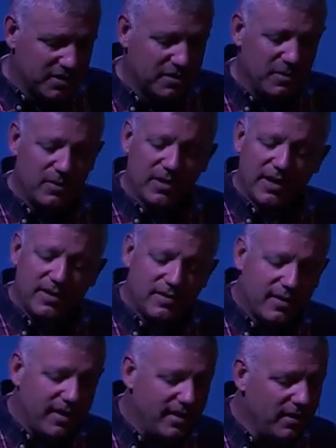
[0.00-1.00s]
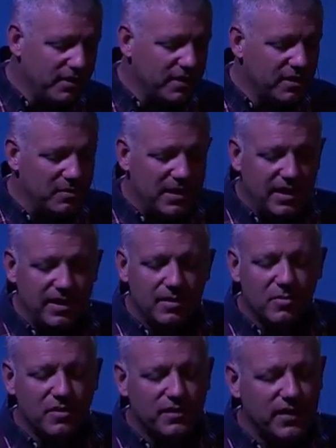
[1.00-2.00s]
It could be related to our health. It could be any
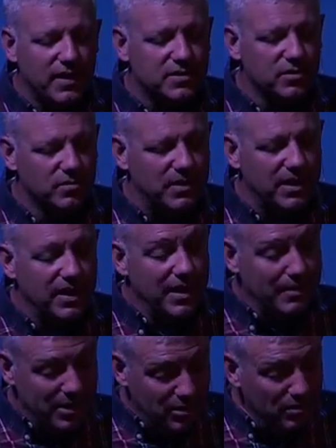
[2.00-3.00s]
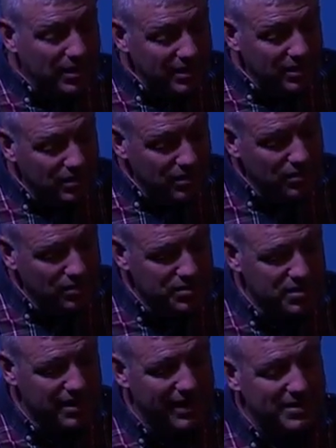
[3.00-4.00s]
number of things, Lord. But you can use
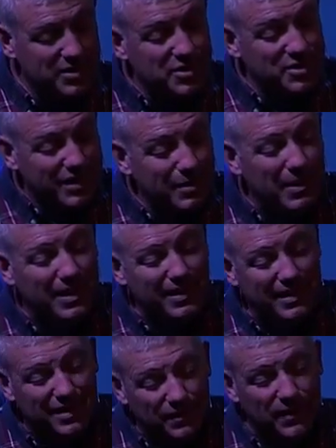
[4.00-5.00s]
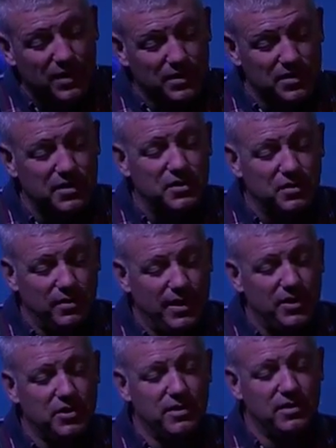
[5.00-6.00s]
that seemingly difficult
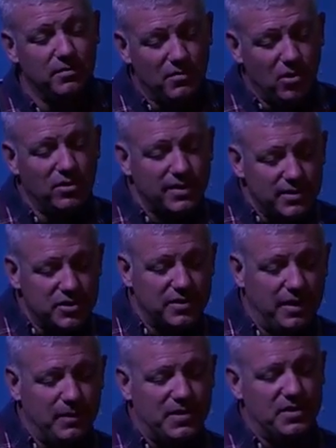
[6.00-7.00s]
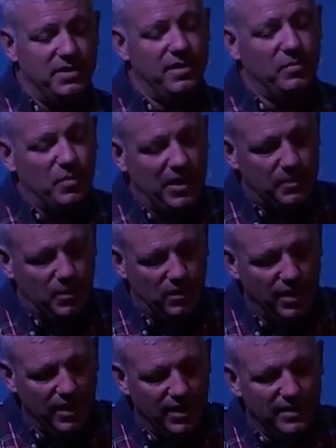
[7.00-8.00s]
situation to mold and shape us into the people
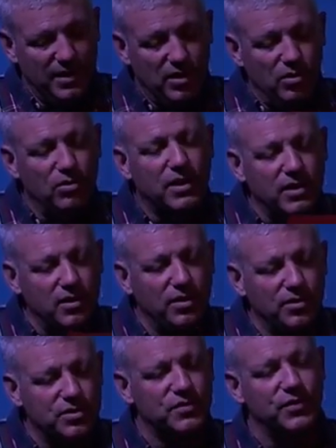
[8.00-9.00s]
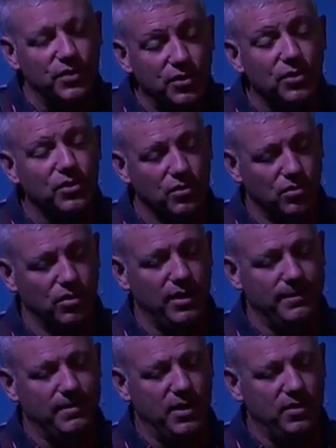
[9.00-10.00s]
that you can use for your glory
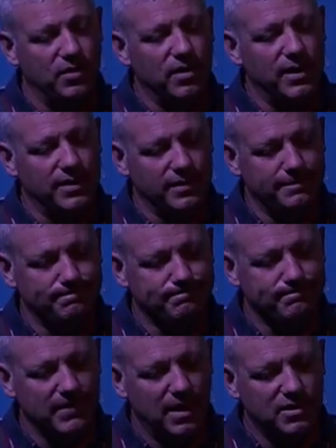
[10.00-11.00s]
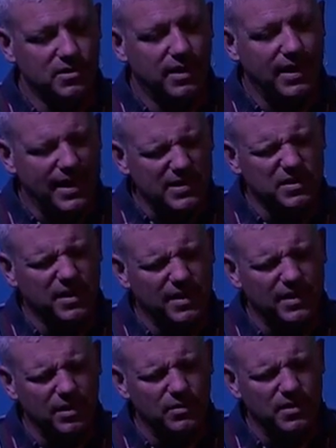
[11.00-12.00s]
and your honor. And so I ask, God,
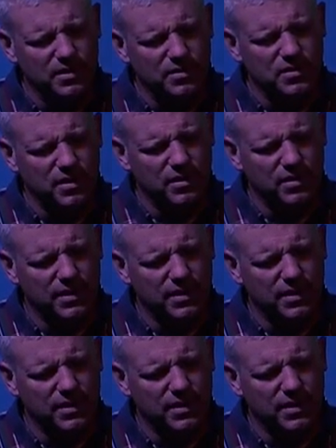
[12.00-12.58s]
that you would do so.